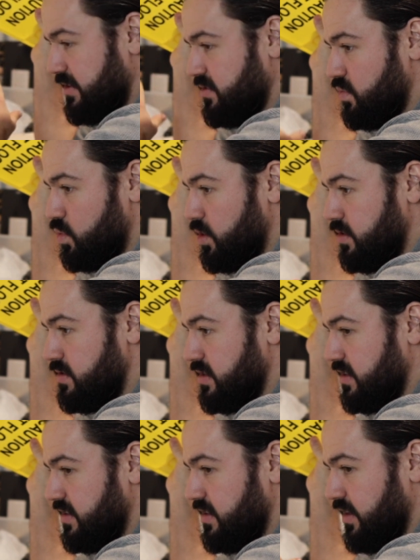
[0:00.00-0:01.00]
bits of wood
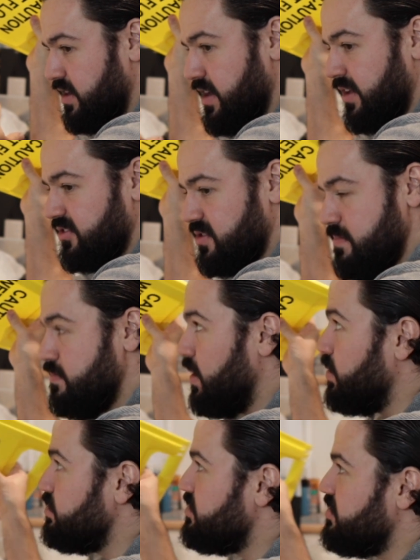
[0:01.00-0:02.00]
and nuts and
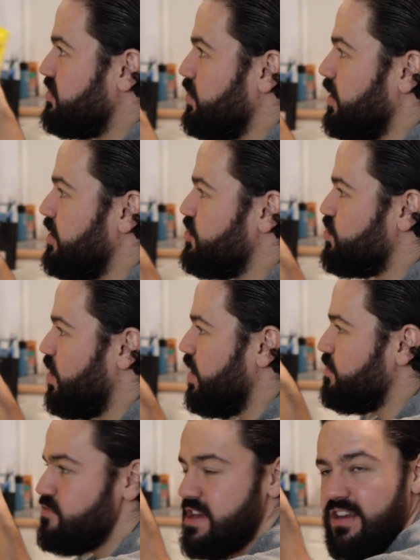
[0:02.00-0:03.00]
bolts, so I can try
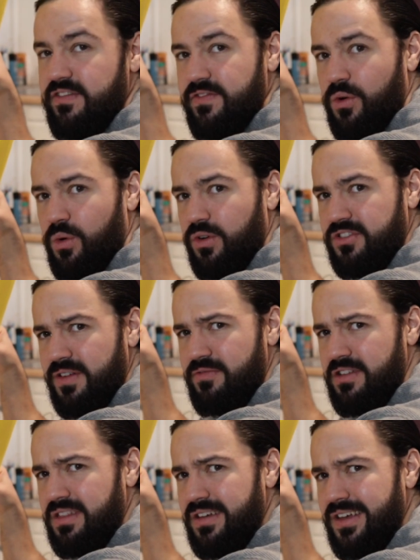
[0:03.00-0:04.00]
and reinforce
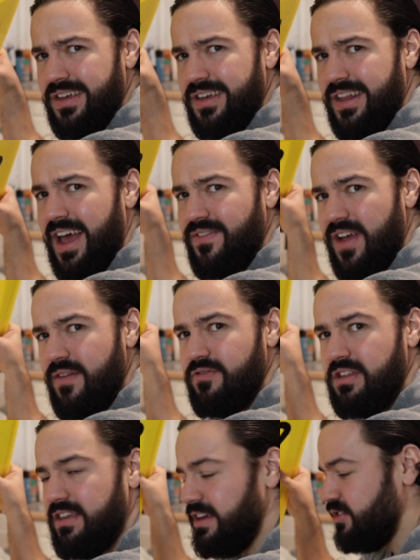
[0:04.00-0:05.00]
everything and have
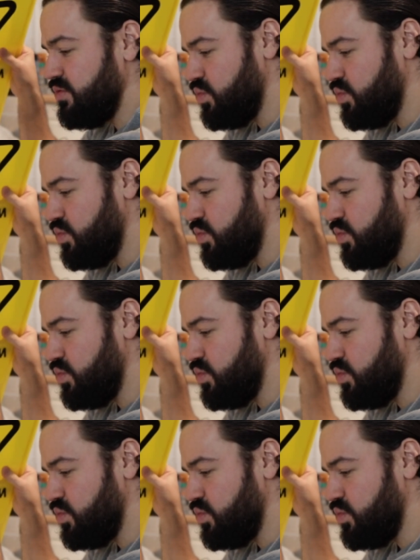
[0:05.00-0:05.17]
everything as